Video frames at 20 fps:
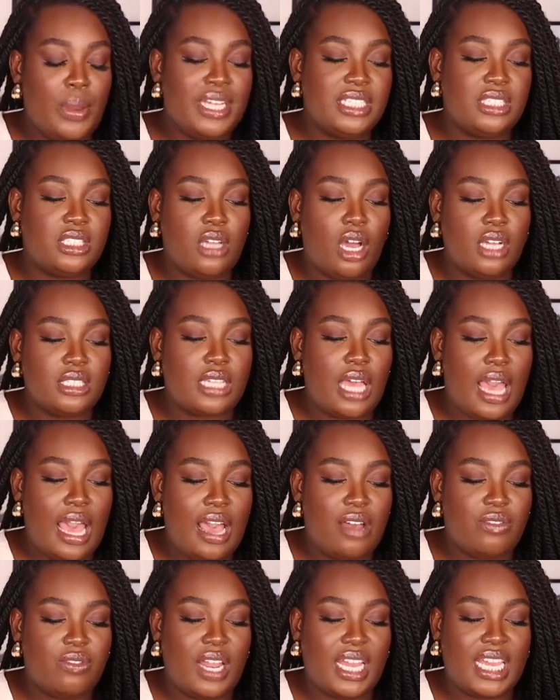It does
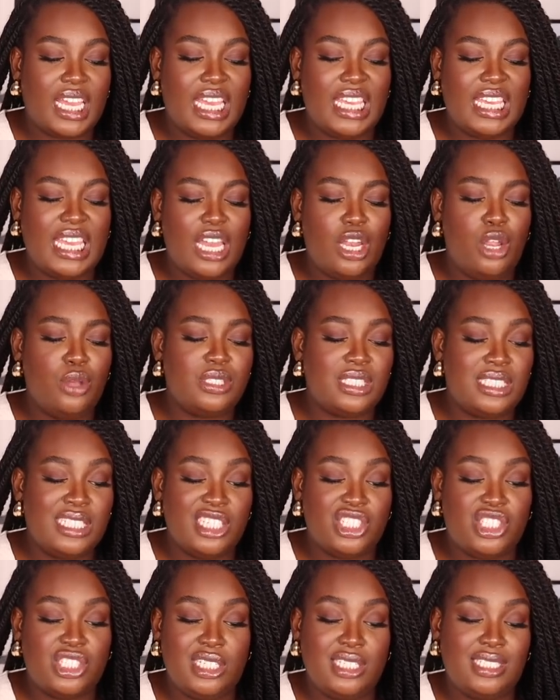have like a yellow
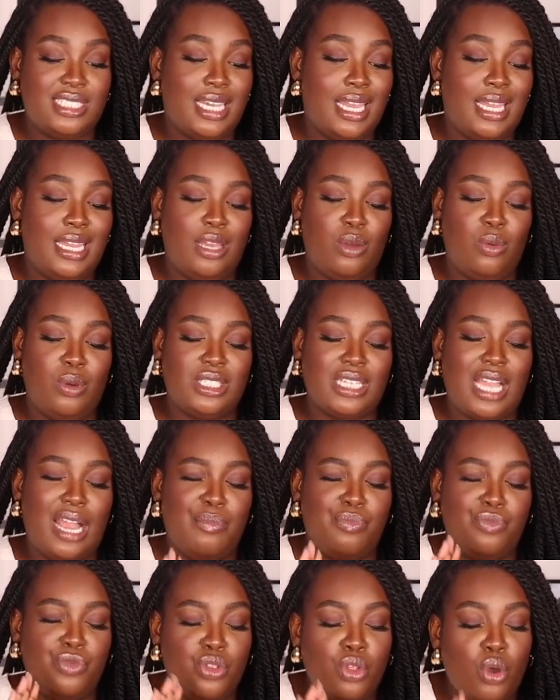stitch detailing, which
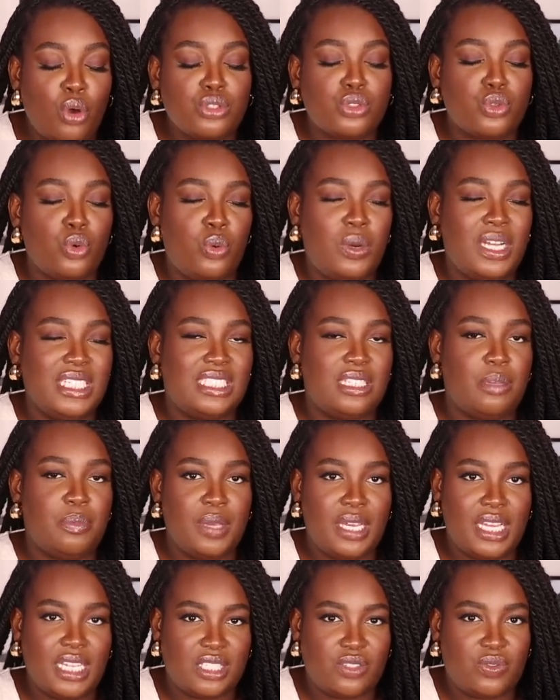I'm not always the
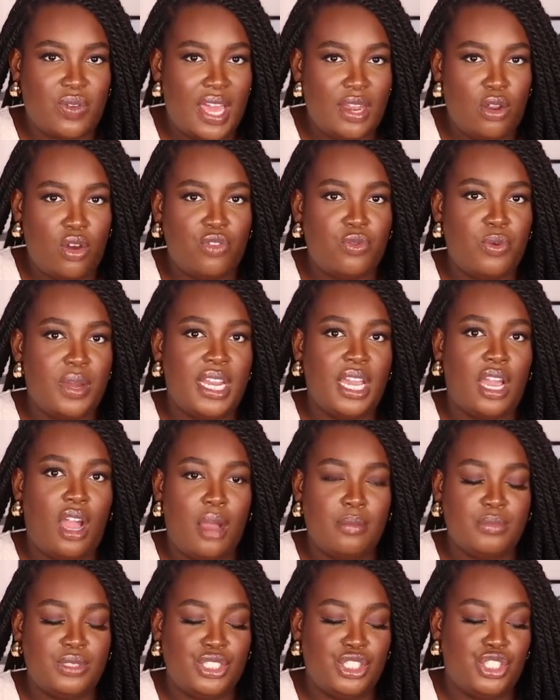biggest fan of when it
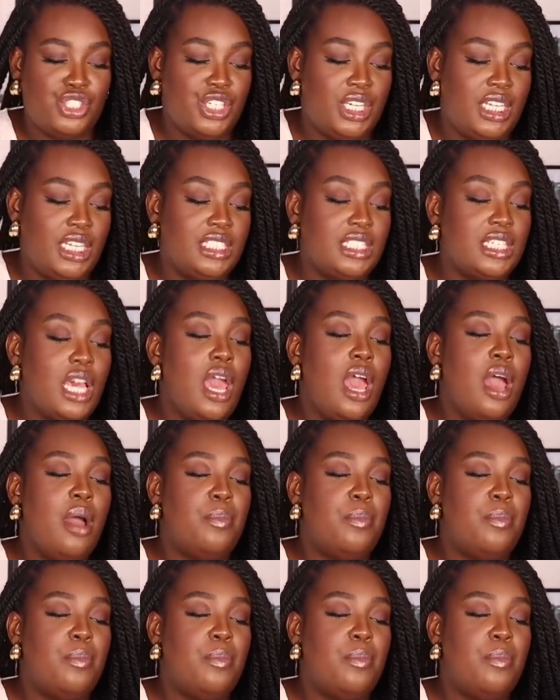comes to jeans,